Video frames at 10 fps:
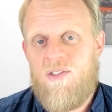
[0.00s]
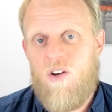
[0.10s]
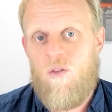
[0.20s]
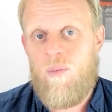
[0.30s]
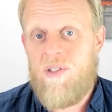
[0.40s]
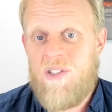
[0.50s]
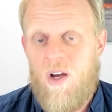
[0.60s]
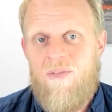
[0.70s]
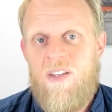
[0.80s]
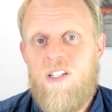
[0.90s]
solve them
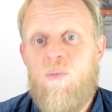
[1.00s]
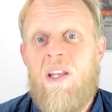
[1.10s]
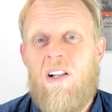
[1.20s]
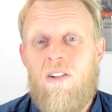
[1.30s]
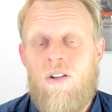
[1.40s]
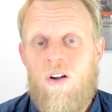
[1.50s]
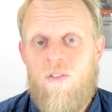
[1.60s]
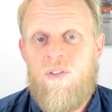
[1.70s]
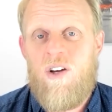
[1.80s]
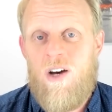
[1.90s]
yourself. They're just spending a lot
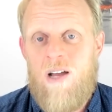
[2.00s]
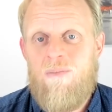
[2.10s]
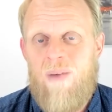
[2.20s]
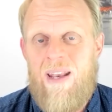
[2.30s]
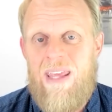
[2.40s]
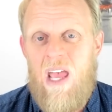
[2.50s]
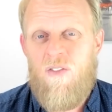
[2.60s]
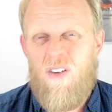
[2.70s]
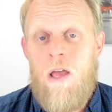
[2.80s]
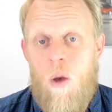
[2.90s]
of time, money,
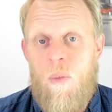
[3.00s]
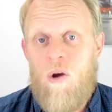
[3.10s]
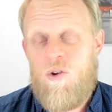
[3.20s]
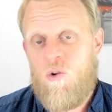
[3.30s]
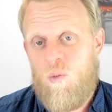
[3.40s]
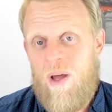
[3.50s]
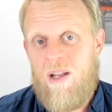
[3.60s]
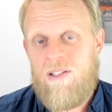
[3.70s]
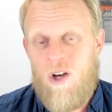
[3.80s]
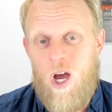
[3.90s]
effort, emotional
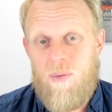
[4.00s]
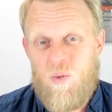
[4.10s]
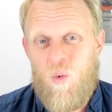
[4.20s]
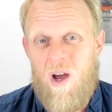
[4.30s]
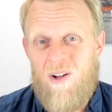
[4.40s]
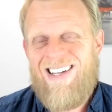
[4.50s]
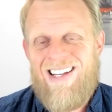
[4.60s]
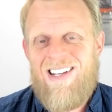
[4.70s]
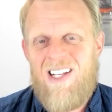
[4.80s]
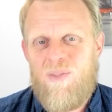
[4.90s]
money, time as well.
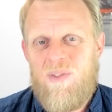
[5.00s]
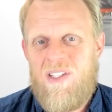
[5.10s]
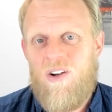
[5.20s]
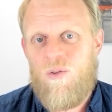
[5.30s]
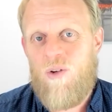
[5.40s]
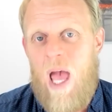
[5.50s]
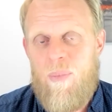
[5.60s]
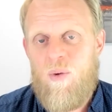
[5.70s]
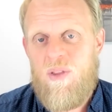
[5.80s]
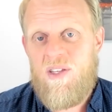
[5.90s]
And customers, they're not real
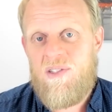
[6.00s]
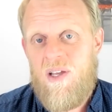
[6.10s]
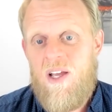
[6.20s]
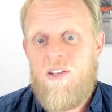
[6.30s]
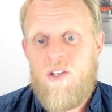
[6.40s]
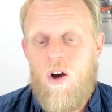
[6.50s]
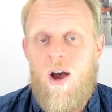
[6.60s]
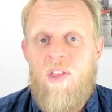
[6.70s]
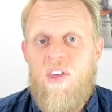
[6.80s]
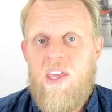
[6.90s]
happy with this. So
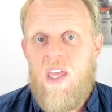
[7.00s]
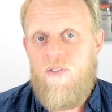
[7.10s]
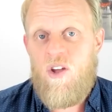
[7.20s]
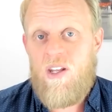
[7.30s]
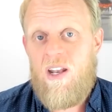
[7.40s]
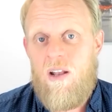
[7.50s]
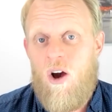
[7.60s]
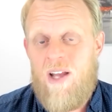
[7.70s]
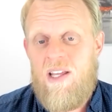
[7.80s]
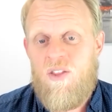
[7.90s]
I think if you're going to get an
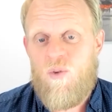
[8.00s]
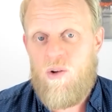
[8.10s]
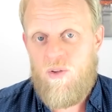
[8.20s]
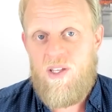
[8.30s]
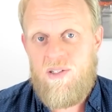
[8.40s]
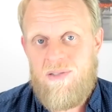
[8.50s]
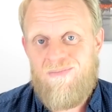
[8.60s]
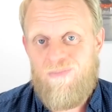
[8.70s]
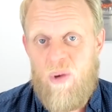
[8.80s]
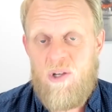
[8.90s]
I D three or this,
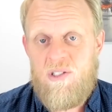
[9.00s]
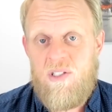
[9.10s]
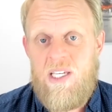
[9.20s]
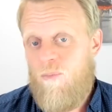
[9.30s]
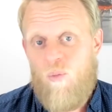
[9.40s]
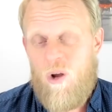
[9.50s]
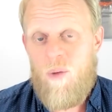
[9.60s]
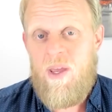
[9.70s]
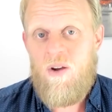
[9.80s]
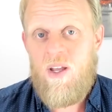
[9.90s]
personally, from what
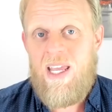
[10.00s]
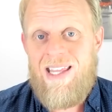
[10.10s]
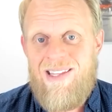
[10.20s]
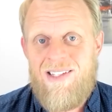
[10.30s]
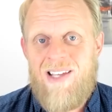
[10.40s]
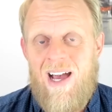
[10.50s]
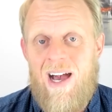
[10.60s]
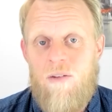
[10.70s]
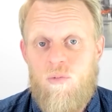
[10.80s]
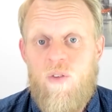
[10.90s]
I'm hearing in this
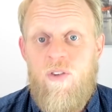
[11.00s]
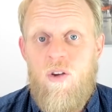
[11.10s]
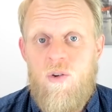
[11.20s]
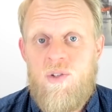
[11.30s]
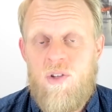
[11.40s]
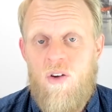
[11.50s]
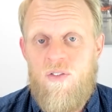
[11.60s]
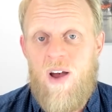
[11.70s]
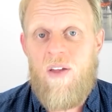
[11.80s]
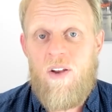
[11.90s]
car, reviews so
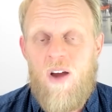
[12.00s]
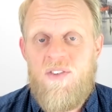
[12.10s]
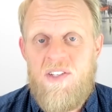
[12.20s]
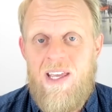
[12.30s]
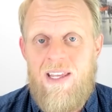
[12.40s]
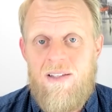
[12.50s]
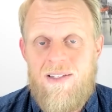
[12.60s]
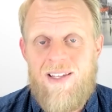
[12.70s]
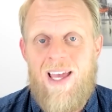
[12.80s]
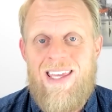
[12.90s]
far that I've seen
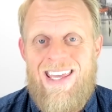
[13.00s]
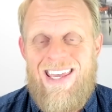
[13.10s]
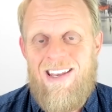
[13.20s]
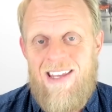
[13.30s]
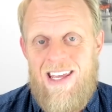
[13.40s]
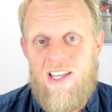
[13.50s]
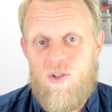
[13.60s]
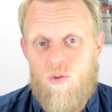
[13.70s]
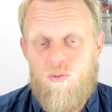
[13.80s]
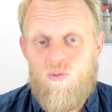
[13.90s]
say it
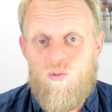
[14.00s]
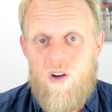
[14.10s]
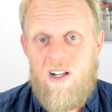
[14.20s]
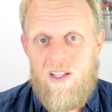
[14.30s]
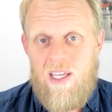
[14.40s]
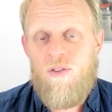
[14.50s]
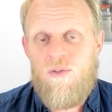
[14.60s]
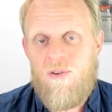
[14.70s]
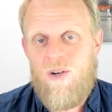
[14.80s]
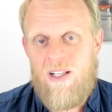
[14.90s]
is really,
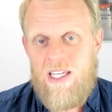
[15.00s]
really